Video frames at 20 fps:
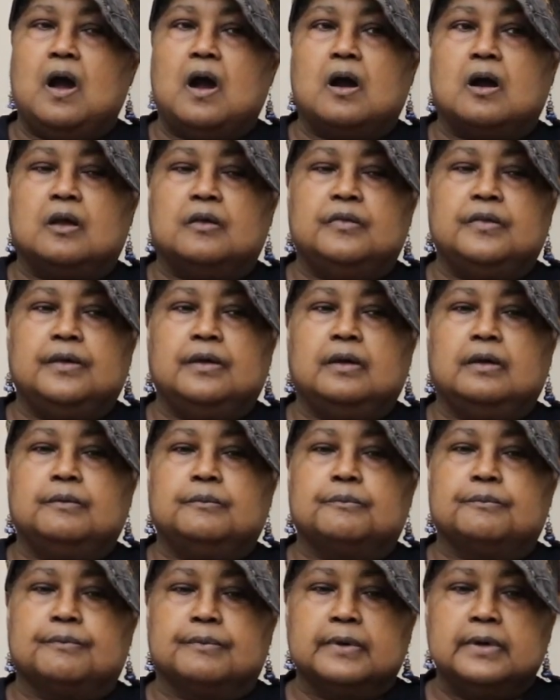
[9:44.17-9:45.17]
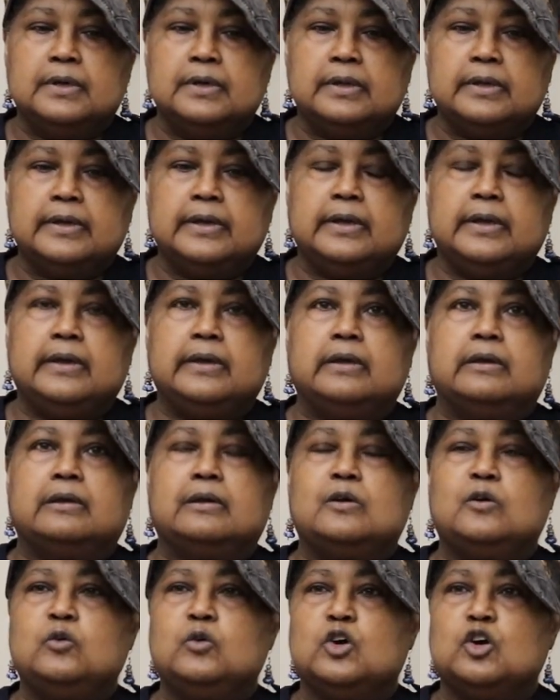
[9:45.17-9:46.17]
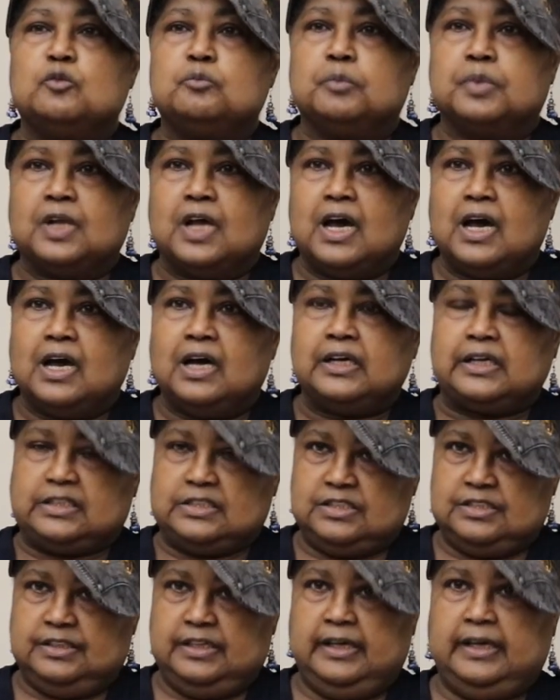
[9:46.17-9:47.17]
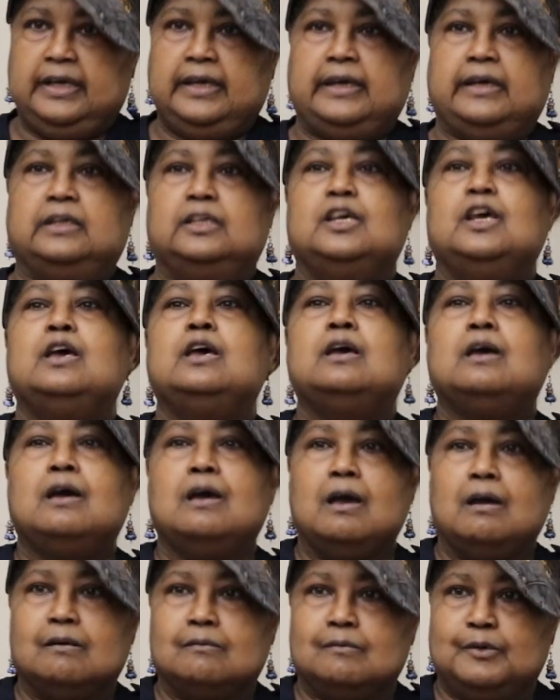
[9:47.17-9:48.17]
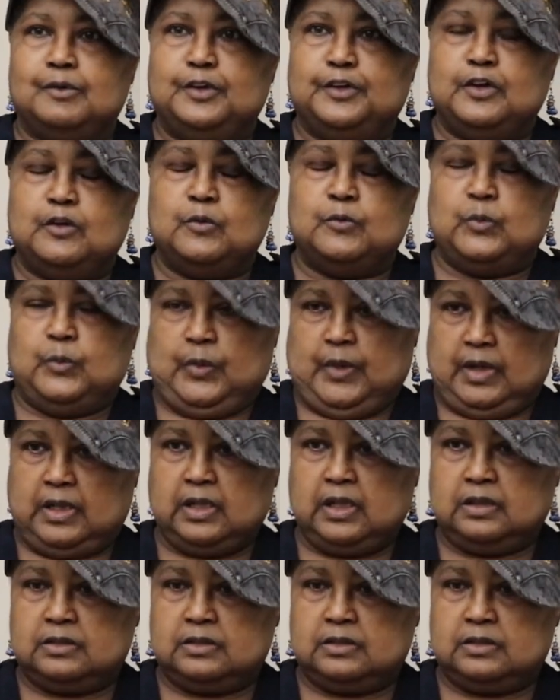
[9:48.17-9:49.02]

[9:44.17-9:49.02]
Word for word: are they really quilt blocks that, you know, the,